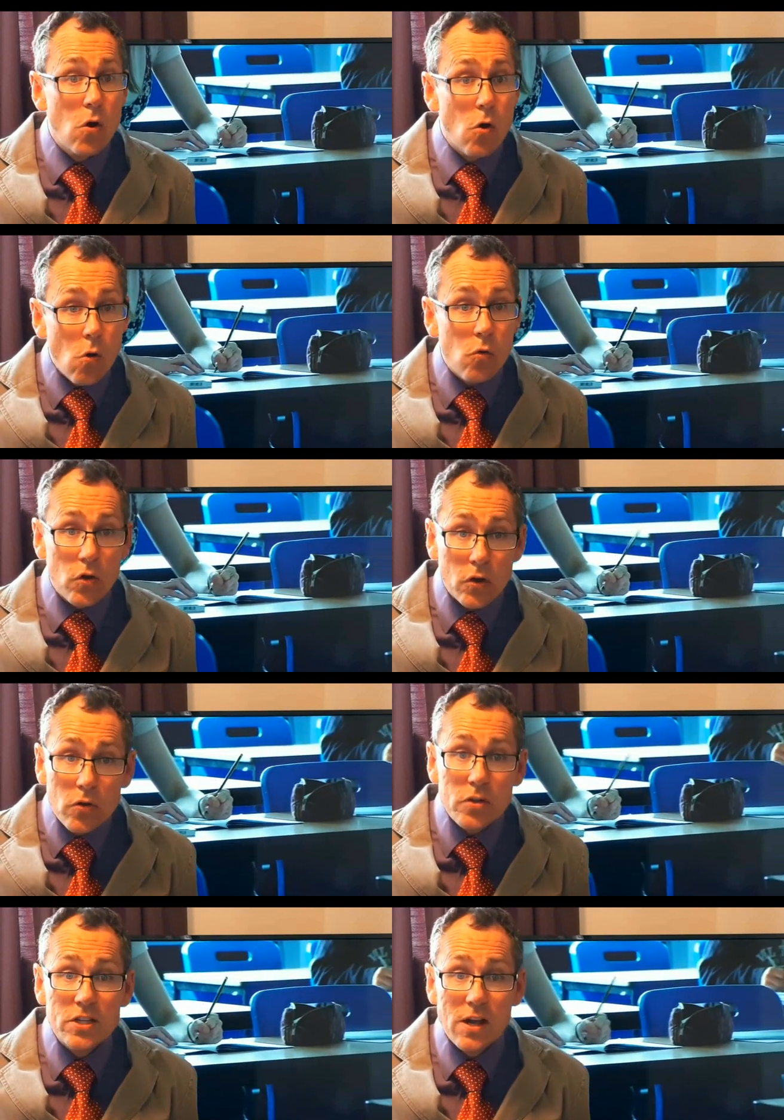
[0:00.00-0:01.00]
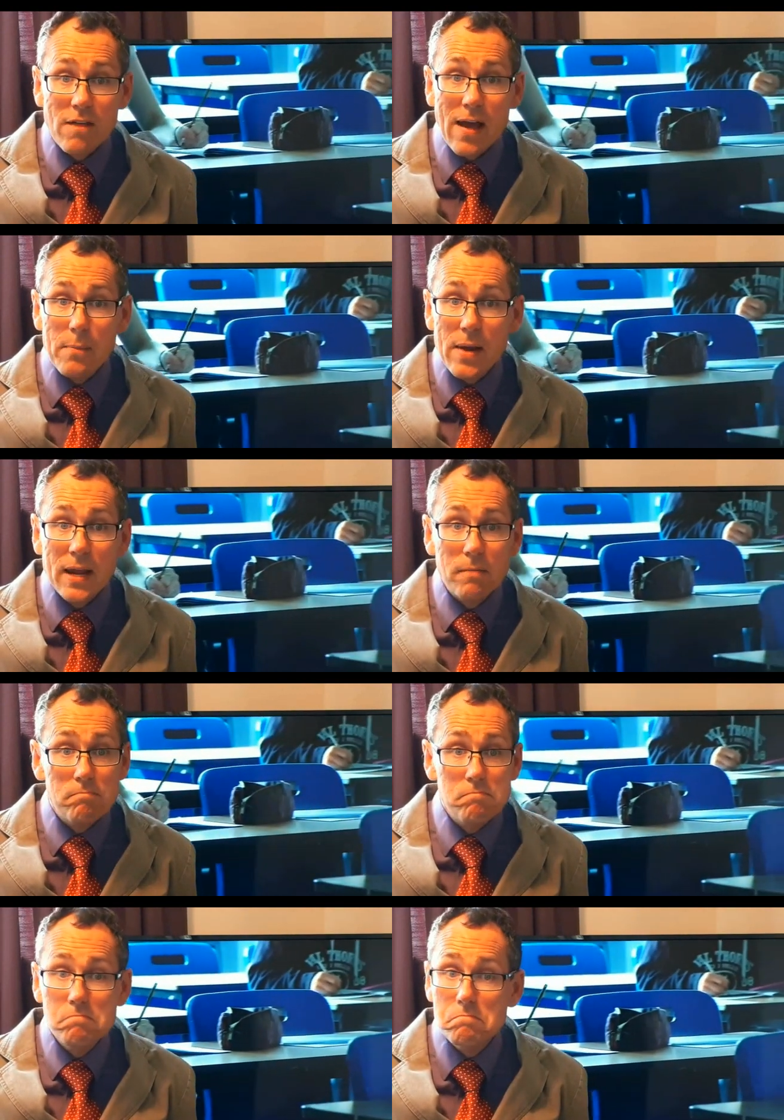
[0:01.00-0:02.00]
All the good stuff happening,
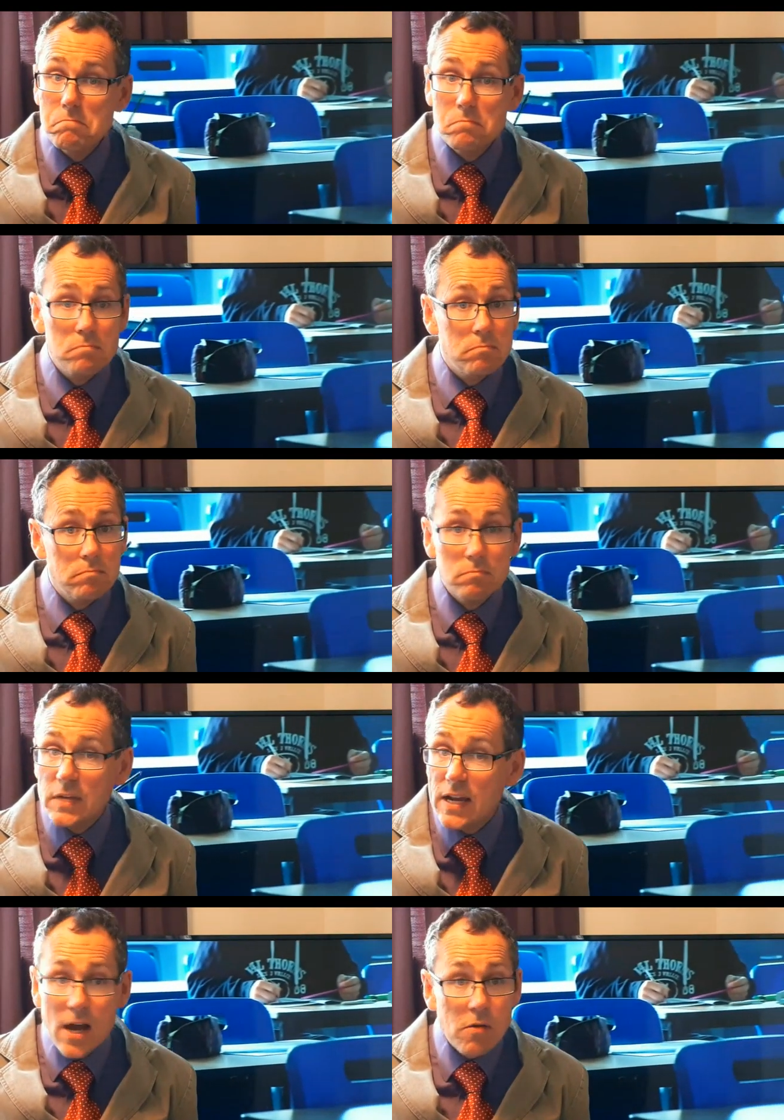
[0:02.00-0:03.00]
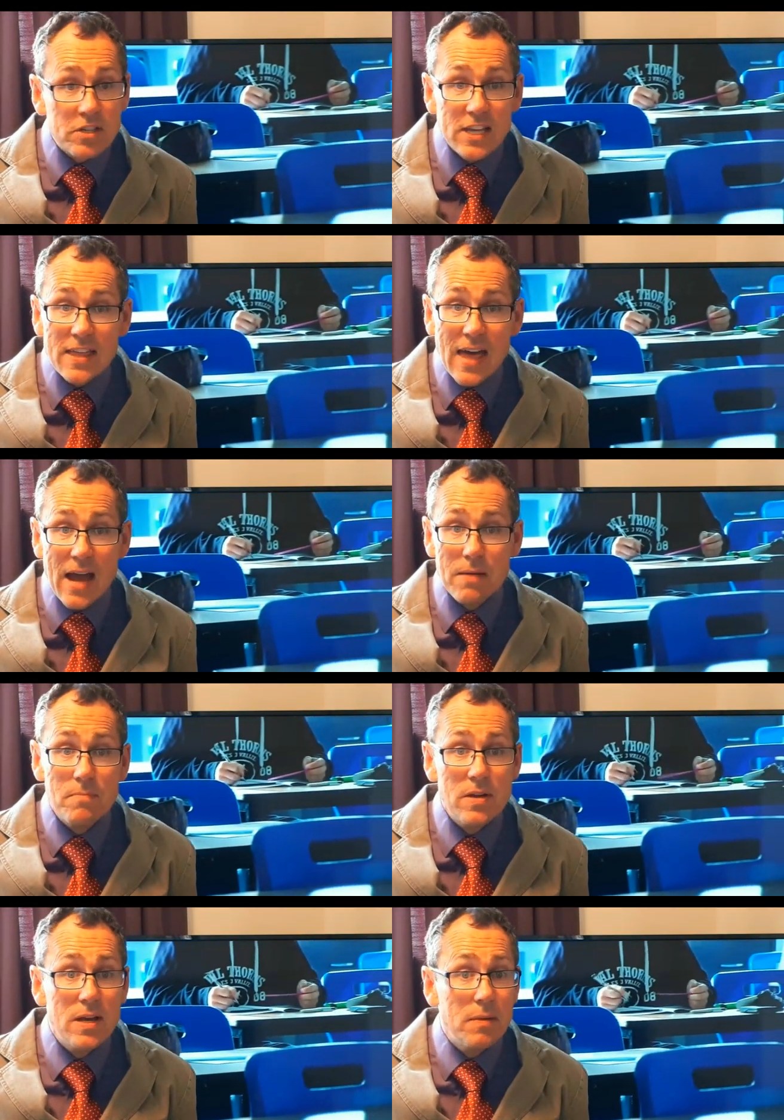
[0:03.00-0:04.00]
you don't see that
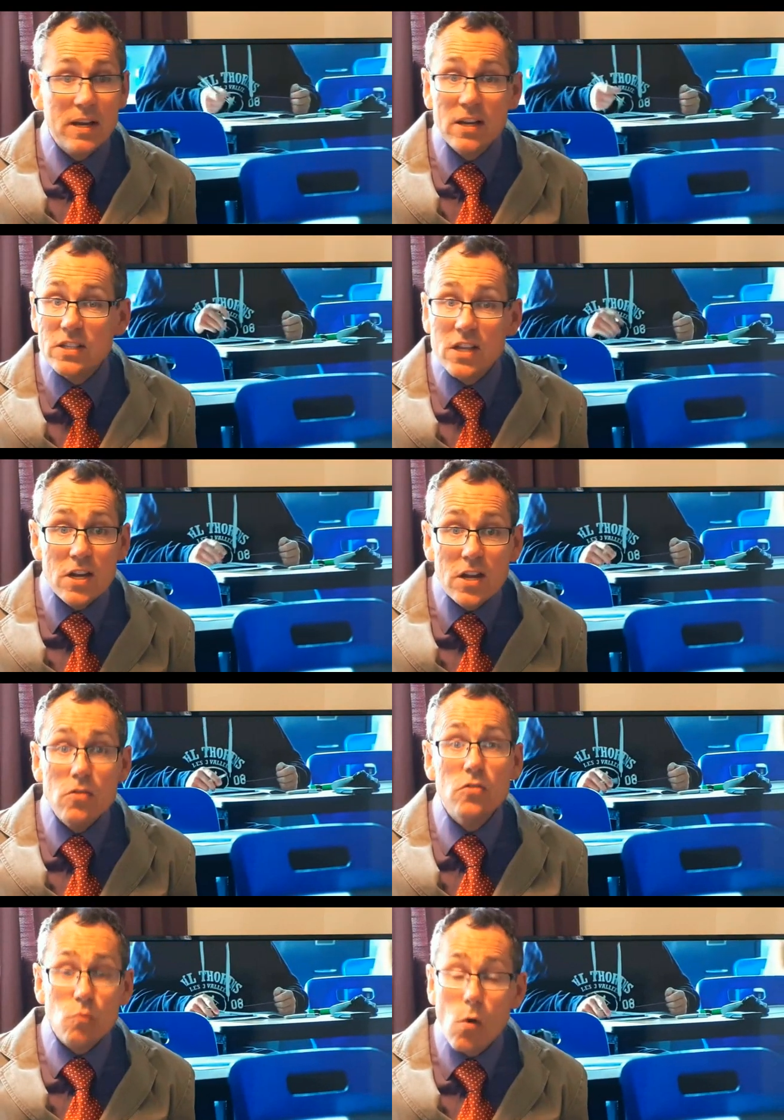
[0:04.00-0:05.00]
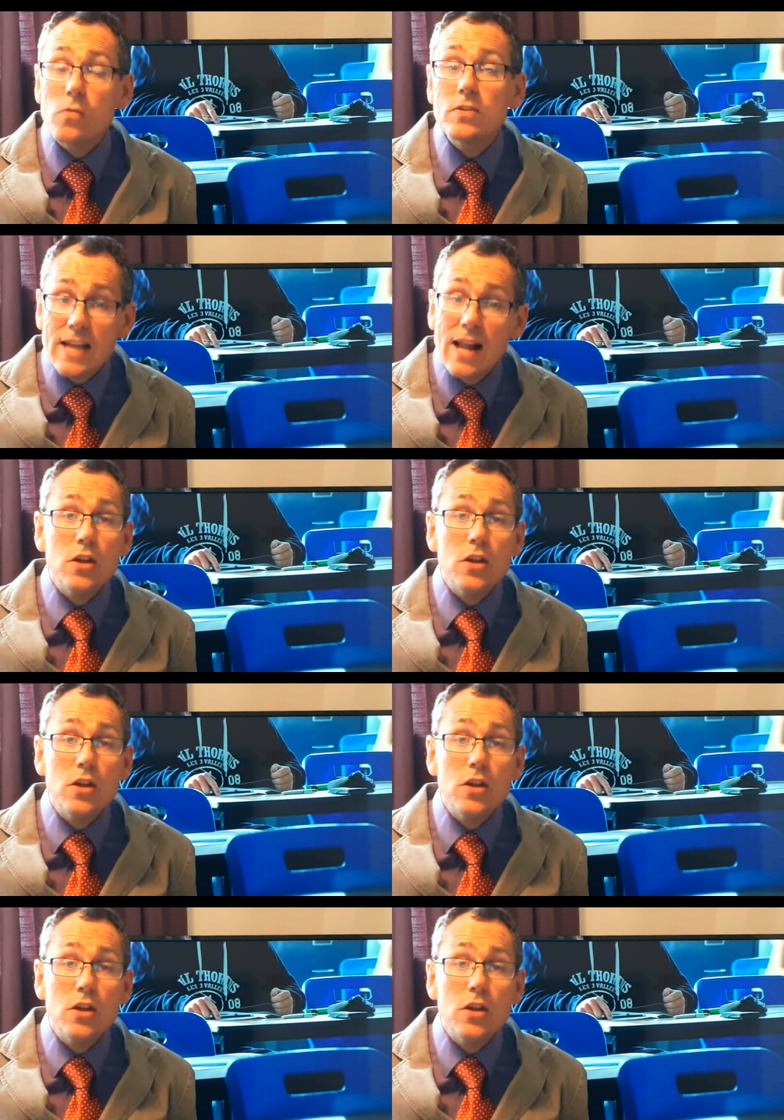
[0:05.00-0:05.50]
because the news won't tell